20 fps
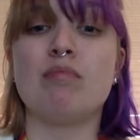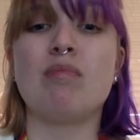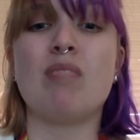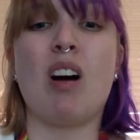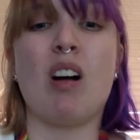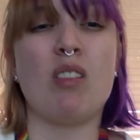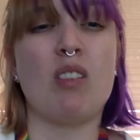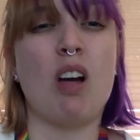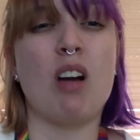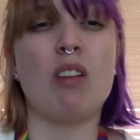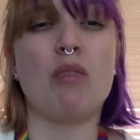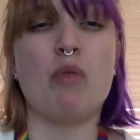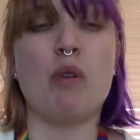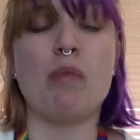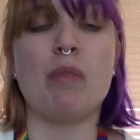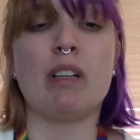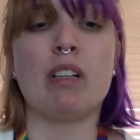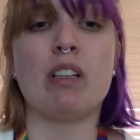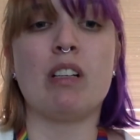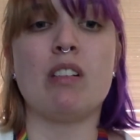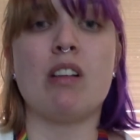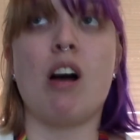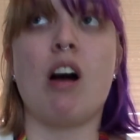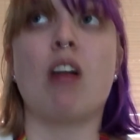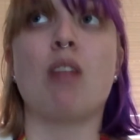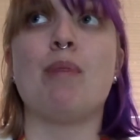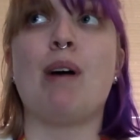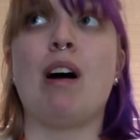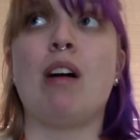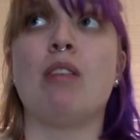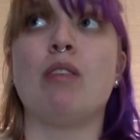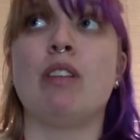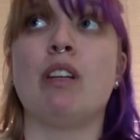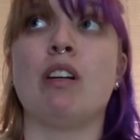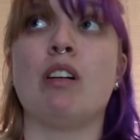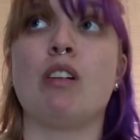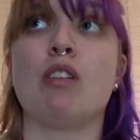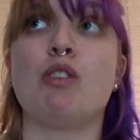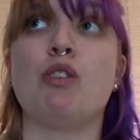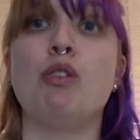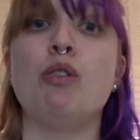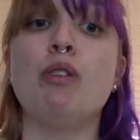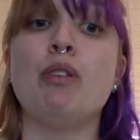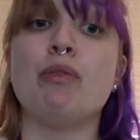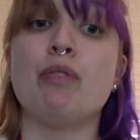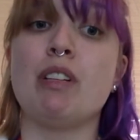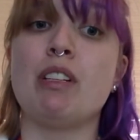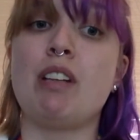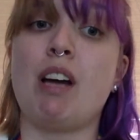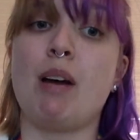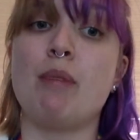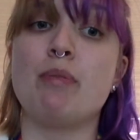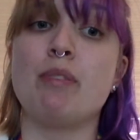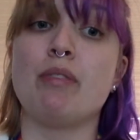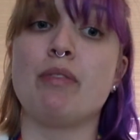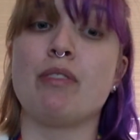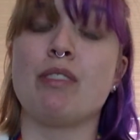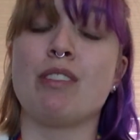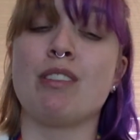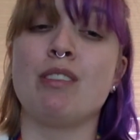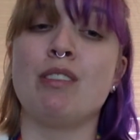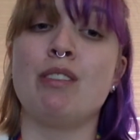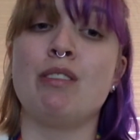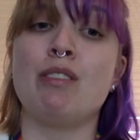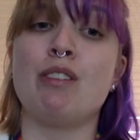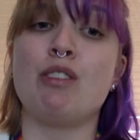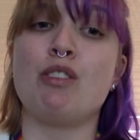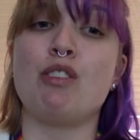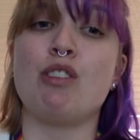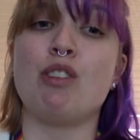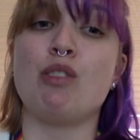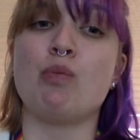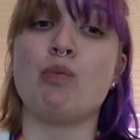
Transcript: a lot of what we're going to talk about. There are two different types of fertilization as